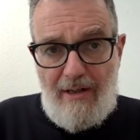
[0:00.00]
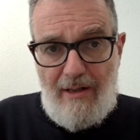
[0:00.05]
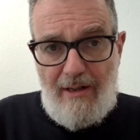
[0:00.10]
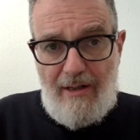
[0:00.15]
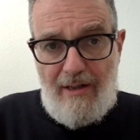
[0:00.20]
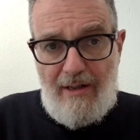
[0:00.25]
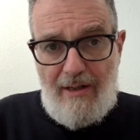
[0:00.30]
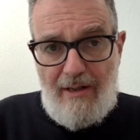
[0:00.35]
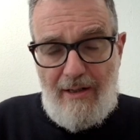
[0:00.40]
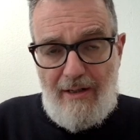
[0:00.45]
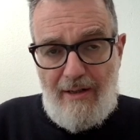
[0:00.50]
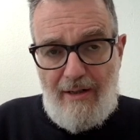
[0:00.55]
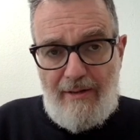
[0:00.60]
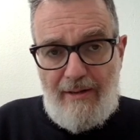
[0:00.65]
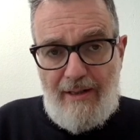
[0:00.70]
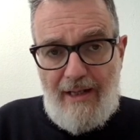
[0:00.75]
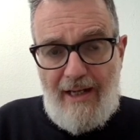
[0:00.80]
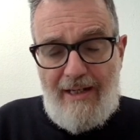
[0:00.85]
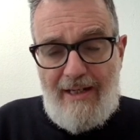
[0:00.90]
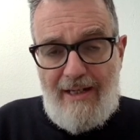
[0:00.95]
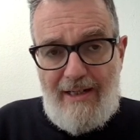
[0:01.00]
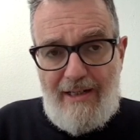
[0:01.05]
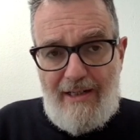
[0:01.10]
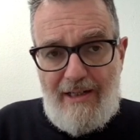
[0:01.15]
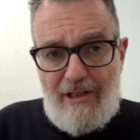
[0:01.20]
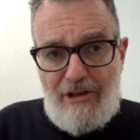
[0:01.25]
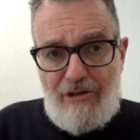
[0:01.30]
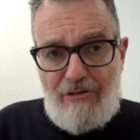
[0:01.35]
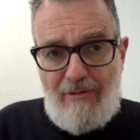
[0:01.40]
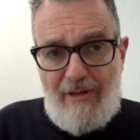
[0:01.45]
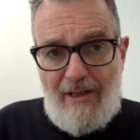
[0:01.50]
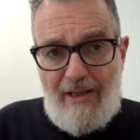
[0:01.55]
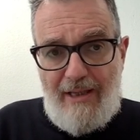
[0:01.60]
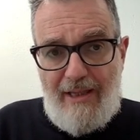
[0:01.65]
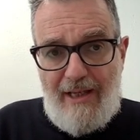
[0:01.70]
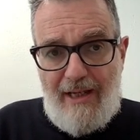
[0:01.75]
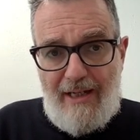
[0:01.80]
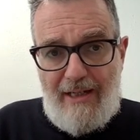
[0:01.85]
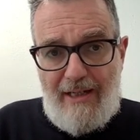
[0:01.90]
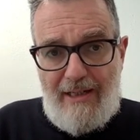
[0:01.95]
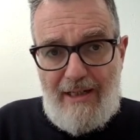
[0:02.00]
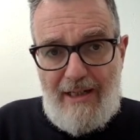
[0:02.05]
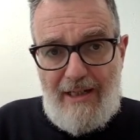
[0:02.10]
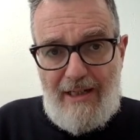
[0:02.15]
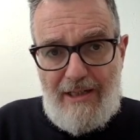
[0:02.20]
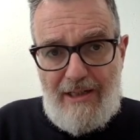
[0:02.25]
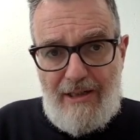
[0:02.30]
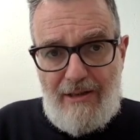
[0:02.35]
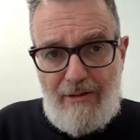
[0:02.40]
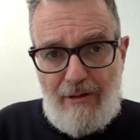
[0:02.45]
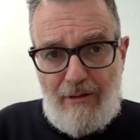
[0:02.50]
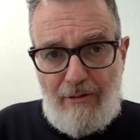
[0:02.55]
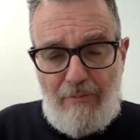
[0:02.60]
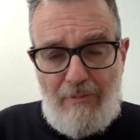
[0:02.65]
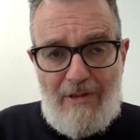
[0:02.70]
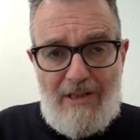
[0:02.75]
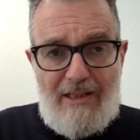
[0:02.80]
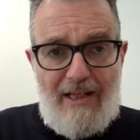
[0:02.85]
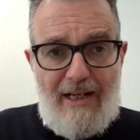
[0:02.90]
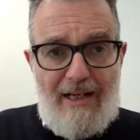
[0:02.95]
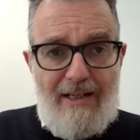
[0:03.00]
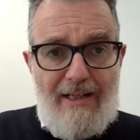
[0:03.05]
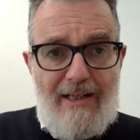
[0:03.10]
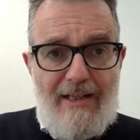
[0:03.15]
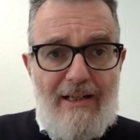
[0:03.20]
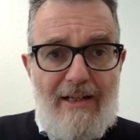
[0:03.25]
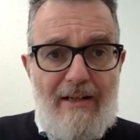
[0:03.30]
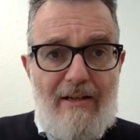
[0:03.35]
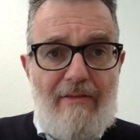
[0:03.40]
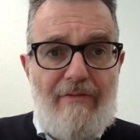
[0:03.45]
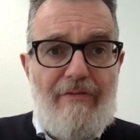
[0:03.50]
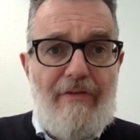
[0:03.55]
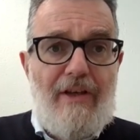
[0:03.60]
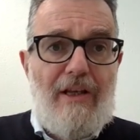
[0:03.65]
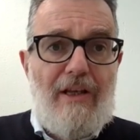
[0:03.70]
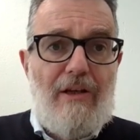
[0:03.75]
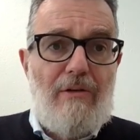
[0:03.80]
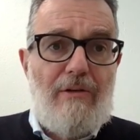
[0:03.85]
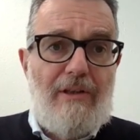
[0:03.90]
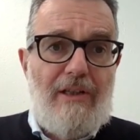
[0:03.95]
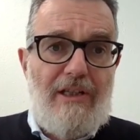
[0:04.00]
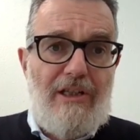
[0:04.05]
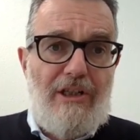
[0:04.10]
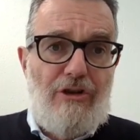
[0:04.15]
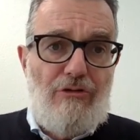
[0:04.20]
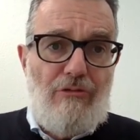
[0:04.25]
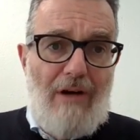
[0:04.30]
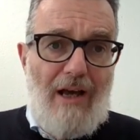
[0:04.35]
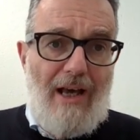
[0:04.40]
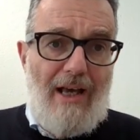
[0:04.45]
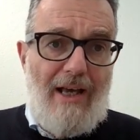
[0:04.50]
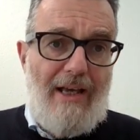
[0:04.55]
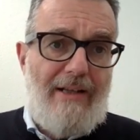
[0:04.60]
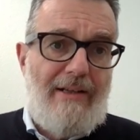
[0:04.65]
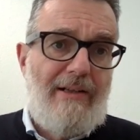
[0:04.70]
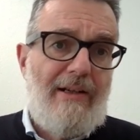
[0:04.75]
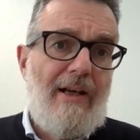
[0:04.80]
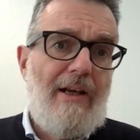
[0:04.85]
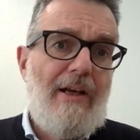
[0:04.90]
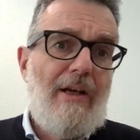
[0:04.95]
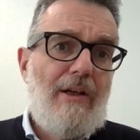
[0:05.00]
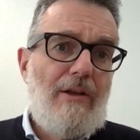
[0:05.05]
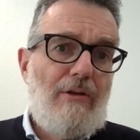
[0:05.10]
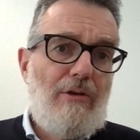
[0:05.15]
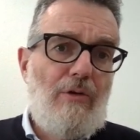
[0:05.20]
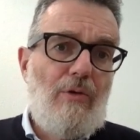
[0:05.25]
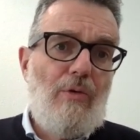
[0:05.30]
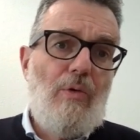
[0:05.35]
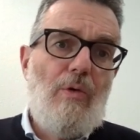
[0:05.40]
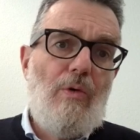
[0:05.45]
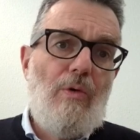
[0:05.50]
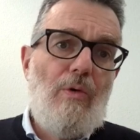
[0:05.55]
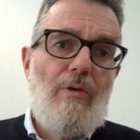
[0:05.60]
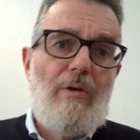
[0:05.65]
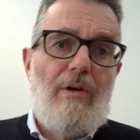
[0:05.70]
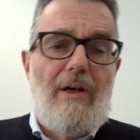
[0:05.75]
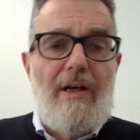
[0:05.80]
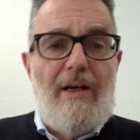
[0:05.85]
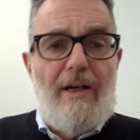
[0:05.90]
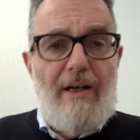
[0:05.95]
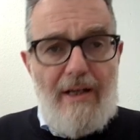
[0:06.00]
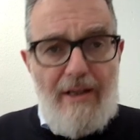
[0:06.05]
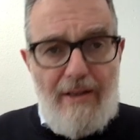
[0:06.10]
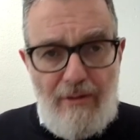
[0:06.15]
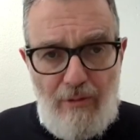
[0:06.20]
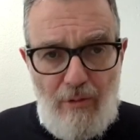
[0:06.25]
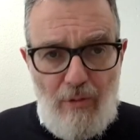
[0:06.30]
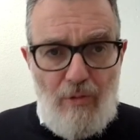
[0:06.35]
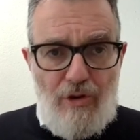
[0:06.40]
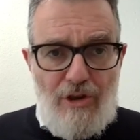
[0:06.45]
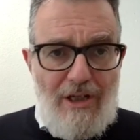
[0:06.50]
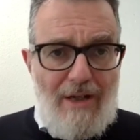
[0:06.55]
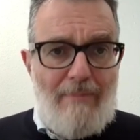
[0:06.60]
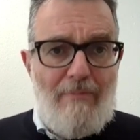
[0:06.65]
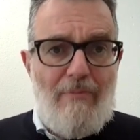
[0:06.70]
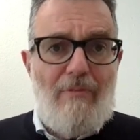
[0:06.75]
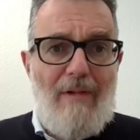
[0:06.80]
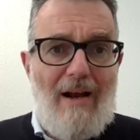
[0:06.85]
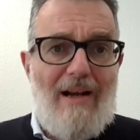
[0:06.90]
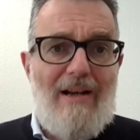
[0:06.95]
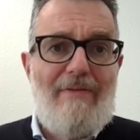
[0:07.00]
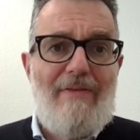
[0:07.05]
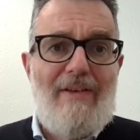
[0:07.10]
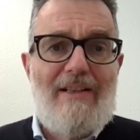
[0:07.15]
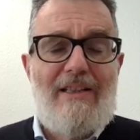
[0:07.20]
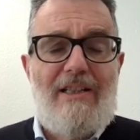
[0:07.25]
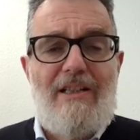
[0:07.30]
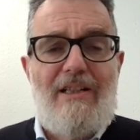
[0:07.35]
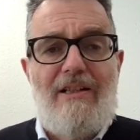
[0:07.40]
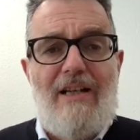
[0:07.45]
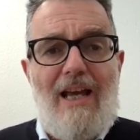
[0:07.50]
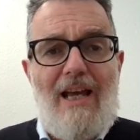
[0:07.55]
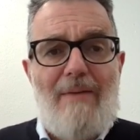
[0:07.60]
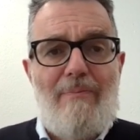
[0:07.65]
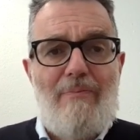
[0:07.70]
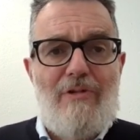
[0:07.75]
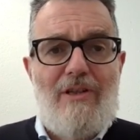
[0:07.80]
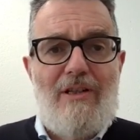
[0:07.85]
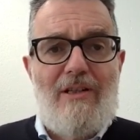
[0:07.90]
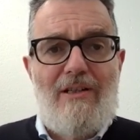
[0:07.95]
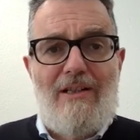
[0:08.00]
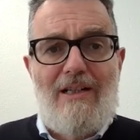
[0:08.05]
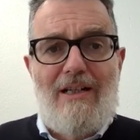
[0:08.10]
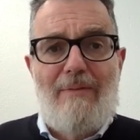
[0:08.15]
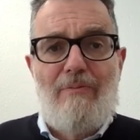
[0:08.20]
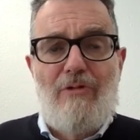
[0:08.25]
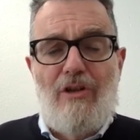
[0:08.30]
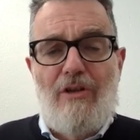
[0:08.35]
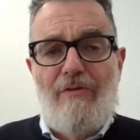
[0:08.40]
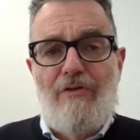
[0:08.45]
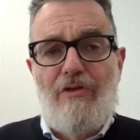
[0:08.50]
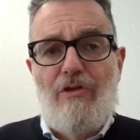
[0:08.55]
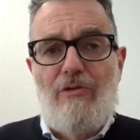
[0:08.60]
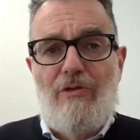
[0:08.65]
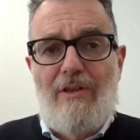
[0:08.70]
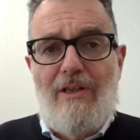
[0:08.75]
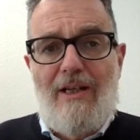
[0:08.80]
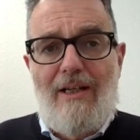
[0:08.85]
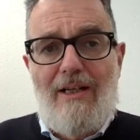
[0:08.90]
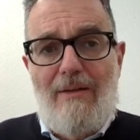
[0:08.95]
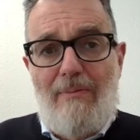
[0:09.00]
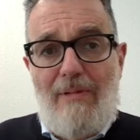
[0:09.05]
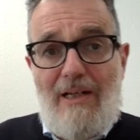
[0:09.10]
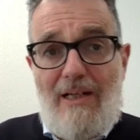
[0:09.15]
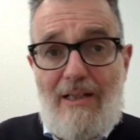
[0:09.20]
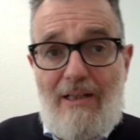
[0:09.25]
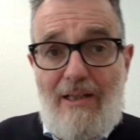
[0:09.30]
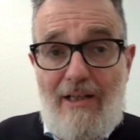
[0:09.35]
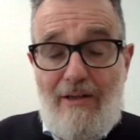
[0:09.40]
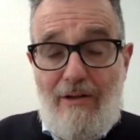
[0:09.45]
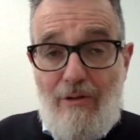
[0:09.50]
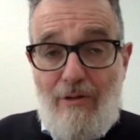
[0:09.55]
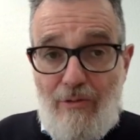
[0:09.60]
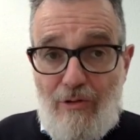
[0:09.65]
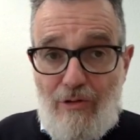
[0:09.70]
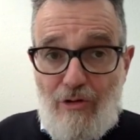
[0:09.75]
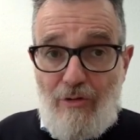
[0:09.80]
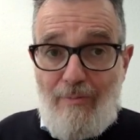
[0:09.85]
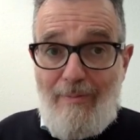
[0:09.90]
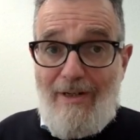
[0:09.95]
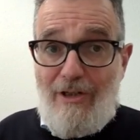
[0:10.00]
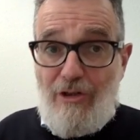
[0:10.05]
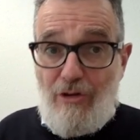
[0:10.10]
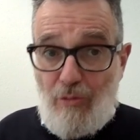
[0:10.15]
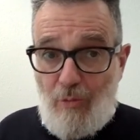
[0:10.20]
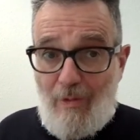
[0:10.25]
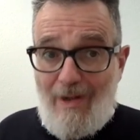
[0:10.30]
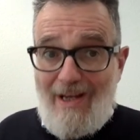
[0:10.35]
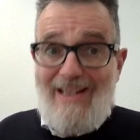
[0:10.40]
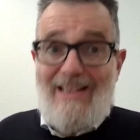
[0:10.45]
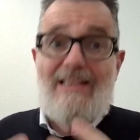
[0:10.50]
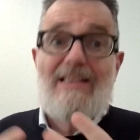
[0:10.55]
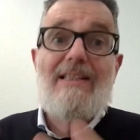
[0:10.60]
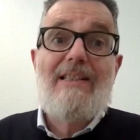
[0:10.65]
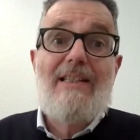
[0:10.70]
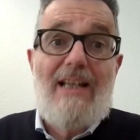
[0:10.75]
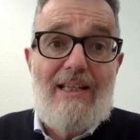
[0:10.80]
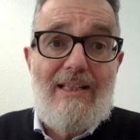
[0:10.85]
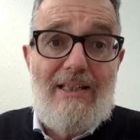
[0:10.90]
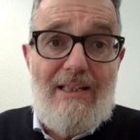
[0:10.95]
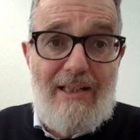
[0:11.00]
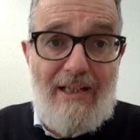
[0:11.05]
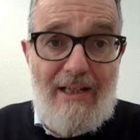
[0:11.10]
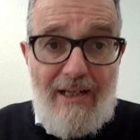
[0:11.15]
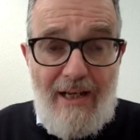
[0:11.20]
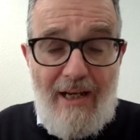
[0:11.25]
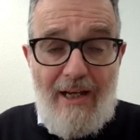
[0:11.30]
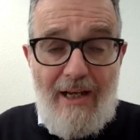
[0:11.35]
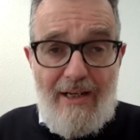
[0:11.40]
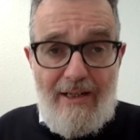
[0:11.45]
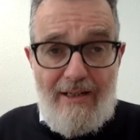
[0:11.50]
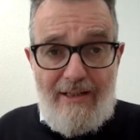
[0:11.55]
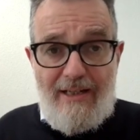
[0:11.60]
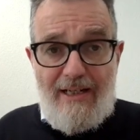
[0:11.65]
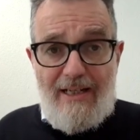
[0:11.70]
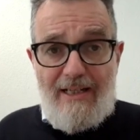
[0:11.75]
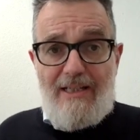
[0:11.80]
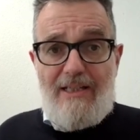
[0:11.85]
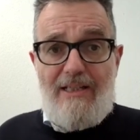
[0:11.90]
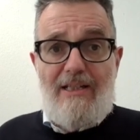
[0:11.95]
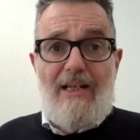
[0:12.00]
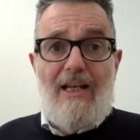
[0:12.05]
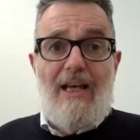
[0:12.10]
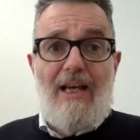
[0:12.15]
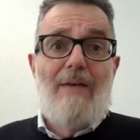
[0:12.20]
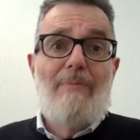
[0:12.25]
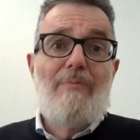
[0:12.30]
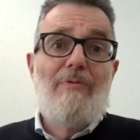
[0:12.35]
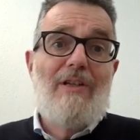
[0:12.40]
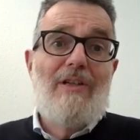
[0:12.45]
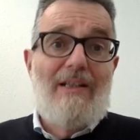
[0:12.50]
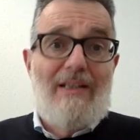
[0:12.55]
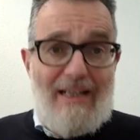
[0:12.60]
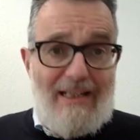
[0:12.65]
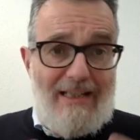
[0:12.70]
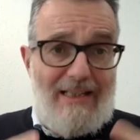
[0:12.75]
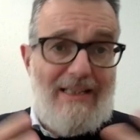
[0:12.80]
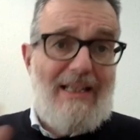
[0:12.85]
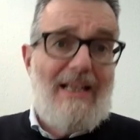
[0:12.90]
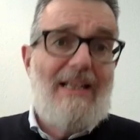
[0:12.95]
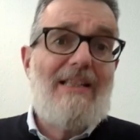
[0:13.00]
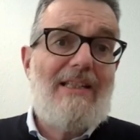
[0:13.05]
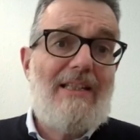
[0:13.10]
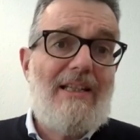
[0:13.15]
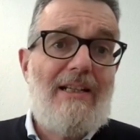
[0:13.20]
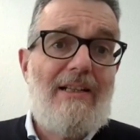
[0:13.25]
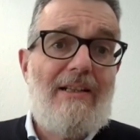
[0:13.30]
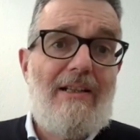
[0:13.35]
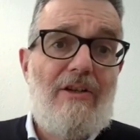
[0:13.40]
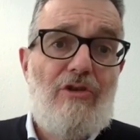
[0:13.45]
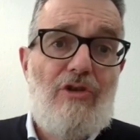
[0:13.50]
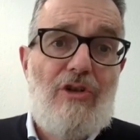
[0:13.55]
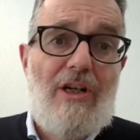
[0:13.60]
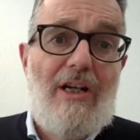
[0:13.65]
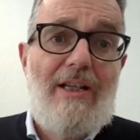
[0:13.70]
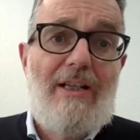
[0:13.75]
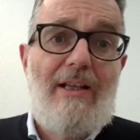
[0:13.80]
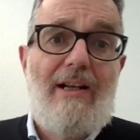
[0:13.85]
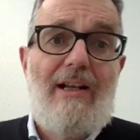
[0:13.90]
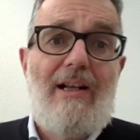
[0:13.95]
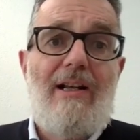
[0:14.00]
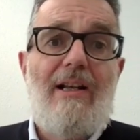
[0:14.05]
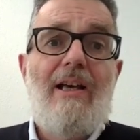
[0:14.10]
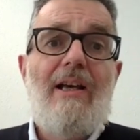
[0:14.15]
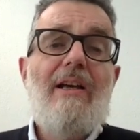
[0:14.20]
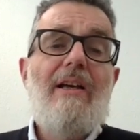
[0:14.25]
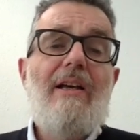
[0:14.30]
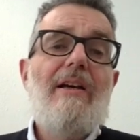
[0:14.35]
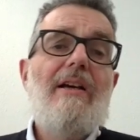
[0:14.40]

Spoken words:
An industry that is, notwithstanding the difficulties, trying to do some relevant steps in terms of sustainability, and consumers who are assessing these steps and assessing the general